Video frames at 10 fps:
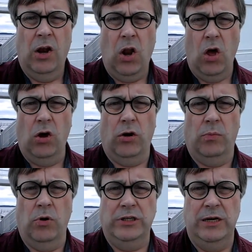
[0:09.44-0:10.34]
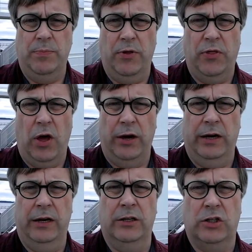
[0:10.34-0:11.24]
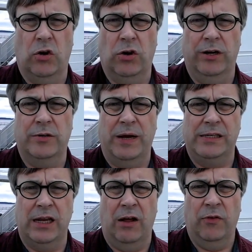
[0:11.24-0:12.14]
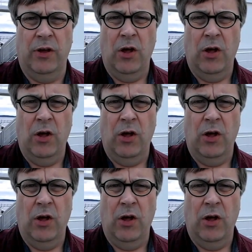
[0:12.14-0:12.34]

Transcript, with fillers: longer, more deeper thought internally to myself